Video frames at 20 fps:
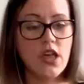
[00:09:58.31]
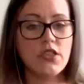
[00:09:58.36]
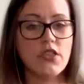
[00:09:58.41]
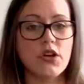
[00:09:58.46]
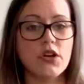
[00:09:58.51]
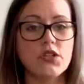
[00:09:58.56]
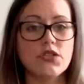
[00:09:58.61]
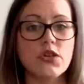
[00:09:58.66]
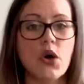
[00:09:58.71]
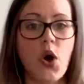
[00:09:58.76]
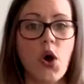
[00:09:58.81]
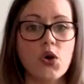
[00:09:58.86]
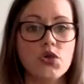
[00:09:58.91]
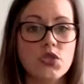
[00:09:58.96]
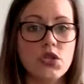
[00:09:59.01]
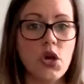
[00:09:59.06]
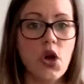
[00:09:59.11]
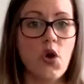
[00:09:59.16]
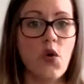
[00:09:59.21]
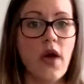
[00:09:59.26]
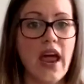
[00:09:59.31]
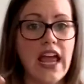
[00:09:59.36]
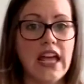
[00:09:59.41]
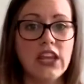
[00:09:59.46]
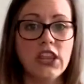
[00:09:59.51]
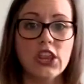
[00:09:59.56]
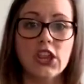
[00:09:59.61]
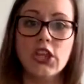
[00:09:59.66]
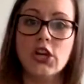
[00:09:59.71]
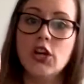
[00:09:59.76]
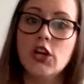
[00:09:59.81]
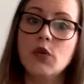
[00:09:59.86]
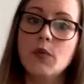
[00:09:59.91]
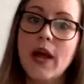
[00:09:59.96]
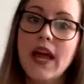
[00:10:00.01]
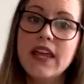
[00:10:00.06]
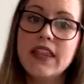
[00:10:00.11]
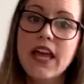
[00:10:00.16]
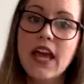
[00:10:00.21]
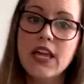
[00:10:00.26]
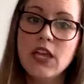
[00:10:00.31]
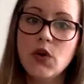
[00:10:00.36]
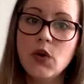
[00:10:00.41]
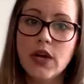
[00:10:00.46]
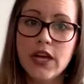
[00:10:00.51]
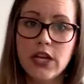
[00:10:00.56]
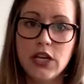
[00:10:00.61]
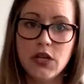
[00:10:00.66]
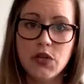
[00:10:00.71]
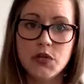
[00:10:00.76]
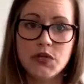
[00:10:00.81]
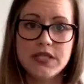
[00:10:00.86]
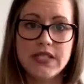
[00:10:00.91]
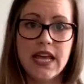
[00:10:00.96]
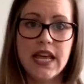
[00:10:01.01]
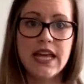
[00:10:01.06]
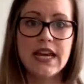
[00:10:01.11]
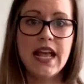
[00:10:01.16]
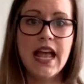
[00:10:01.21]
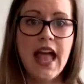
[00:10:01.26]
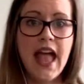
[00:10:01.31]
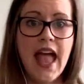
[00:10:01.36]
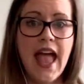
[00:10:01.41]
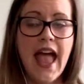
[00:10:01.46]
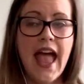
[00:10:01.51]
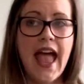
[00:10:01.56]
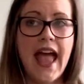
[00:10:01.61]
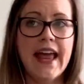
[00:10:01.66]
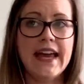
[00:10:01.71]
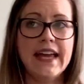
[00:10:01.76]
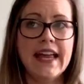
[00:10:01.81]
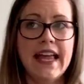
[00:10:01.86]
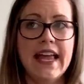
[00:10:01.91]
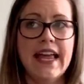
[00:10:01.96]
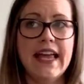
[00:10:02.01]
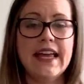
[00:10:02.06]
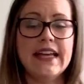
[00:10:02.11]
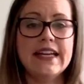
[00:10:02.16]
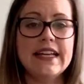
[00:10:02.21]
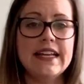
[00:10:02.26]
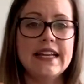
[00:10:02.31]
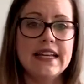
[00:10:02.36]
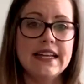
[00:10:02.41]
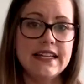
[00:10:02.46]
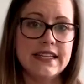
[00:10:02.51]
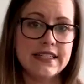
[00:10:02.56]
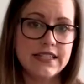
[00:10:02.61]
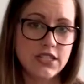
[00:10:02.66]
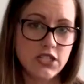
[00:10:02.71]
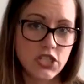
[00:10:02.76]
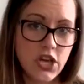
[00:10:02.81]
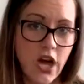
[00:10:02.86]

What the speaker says: There's also a third way that you can use it, and it is